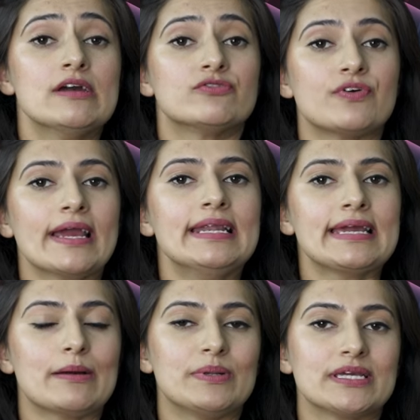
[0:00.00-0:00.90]

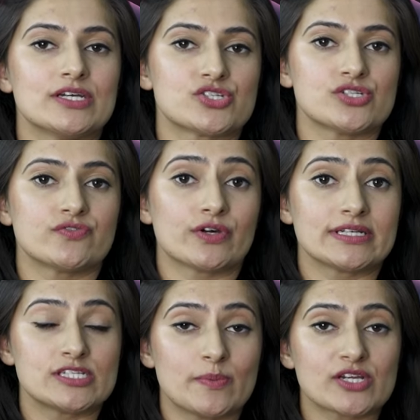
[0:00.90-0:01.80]
filing applications for
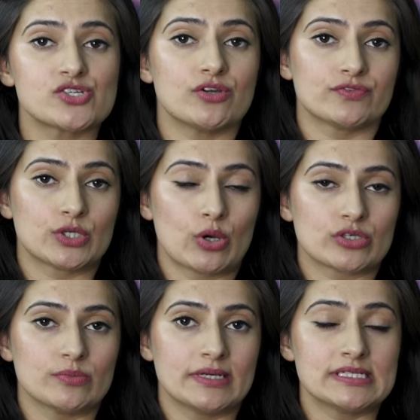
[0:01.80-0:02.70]
inspection of the
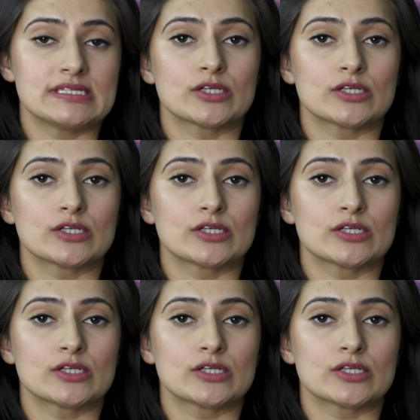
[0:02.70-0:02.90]
documents,